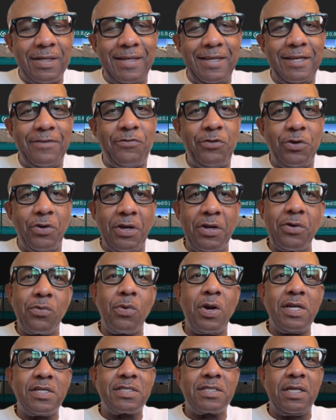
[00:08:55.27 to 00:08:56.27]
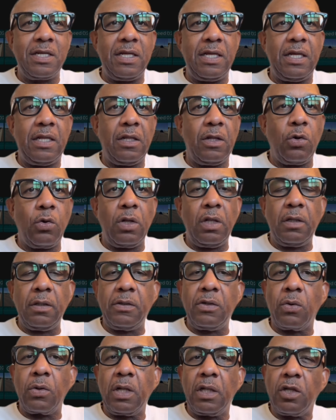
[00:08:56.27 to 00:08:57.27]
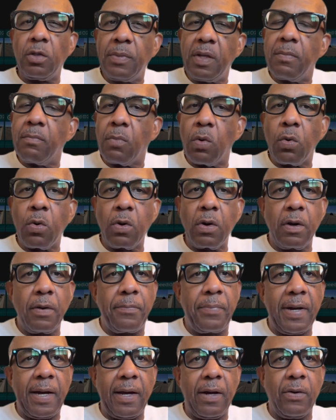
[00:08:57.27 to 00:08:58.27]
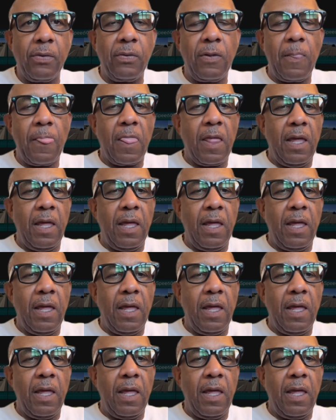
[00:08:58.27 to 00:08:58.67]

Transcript: If you're interested in knowing a little bit more about,